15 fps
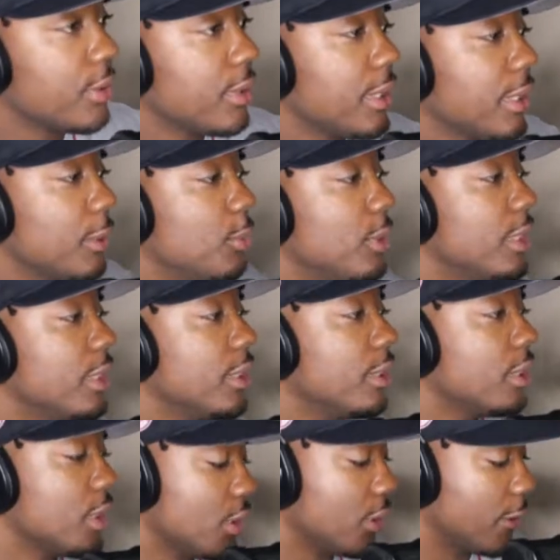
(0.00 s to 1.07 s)
it wouldn't
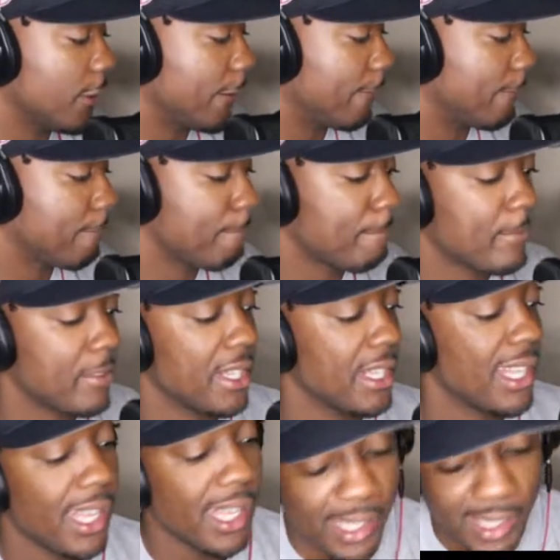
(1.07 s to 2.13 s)
uh
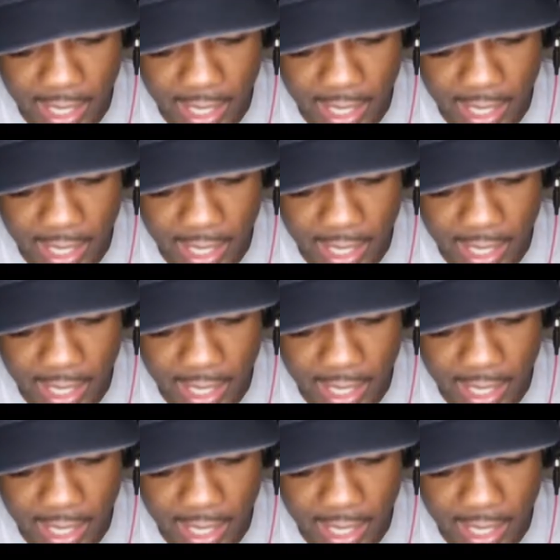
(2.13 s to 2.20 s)
y'all